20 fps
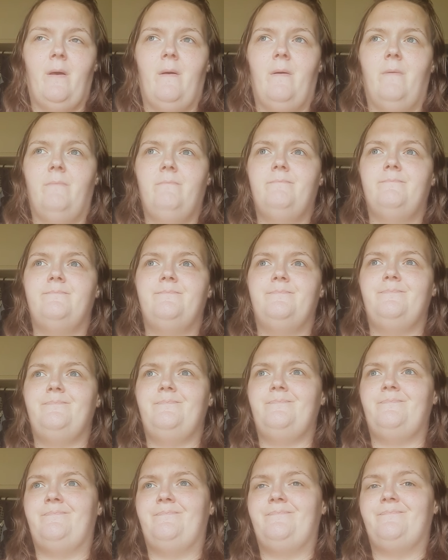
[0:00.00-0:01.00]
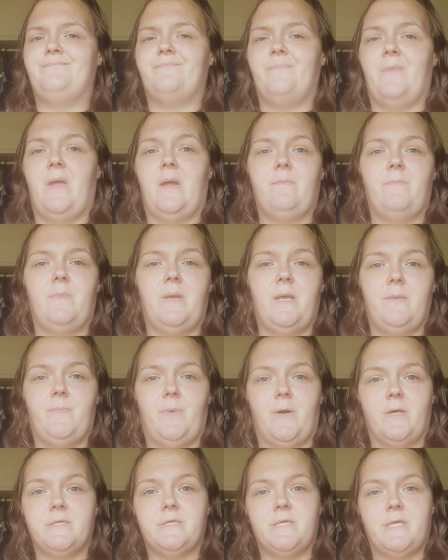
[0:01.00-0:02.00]
And me
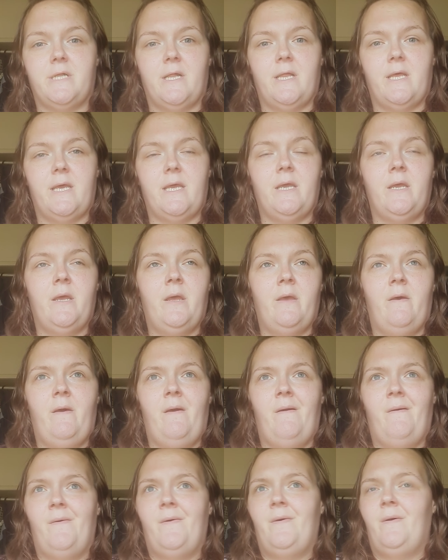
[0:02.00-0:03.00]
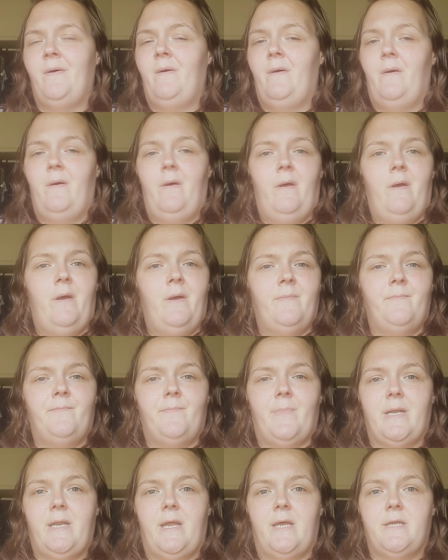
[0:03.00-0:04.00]
personally,
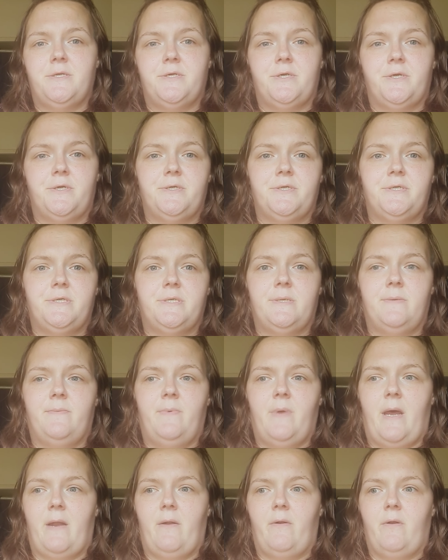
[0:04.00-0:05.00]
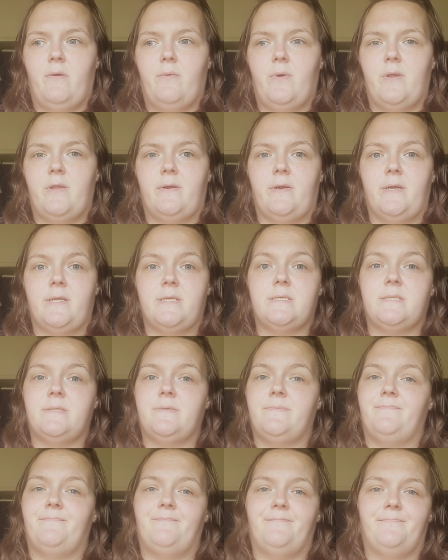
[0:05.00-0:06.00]
my dentures, I don't know whether it's
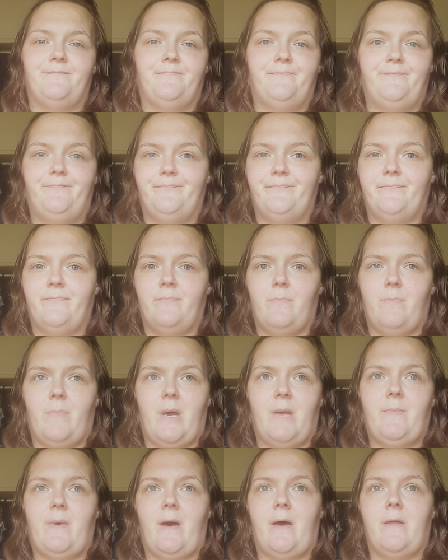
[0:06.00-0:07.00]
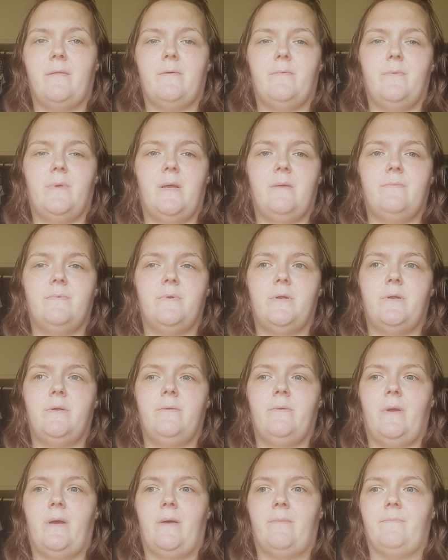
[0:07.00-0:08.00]
my mouth or whatever,
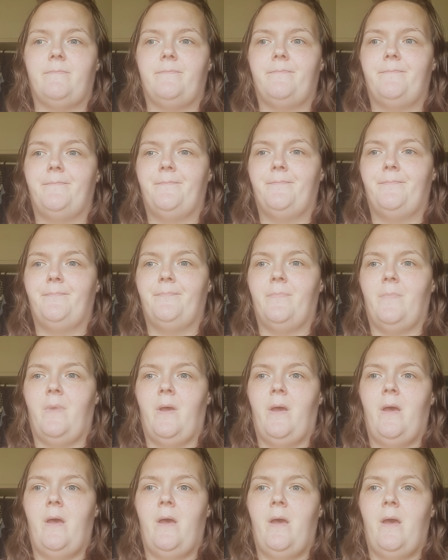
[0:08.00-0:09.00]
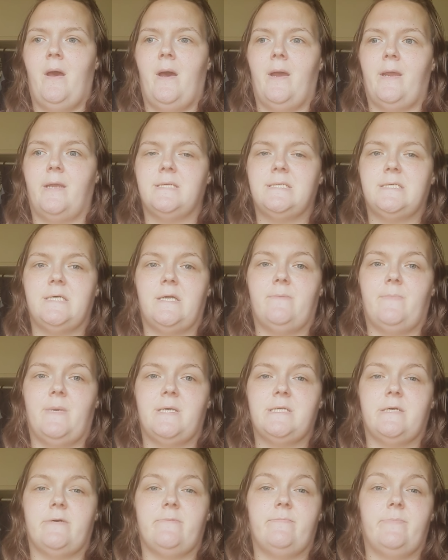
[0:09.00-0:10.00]
I consider
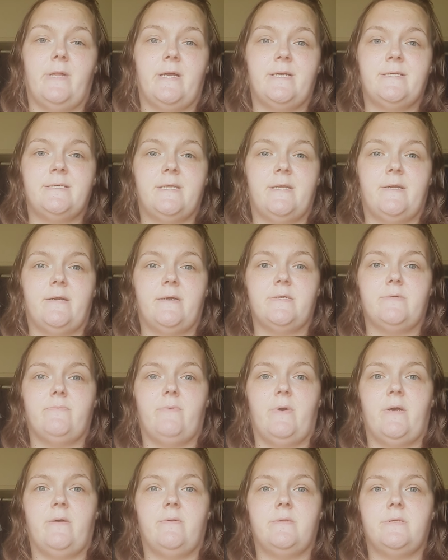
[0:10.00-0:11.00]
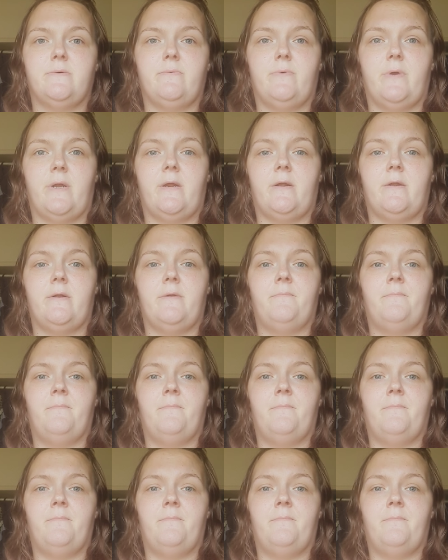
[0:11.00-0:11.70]
myself blessed there as well, to where